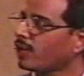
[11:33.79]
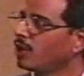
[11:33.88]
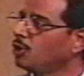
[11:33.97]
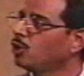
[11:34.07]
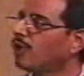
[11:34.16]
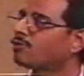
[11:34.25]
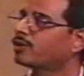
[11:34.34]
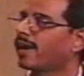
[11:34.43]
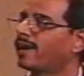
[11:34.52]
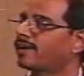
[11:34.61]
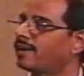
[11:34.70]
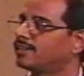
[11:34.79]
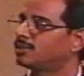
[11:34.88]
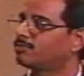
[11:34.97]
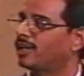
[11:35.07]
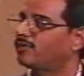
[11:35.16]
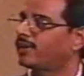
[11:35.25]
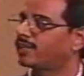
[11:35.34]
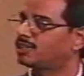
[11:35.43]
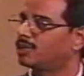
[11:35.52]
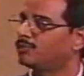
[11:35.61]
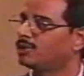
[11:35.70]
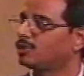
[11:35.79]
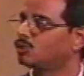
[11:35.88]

You have to characterize the manufacturability to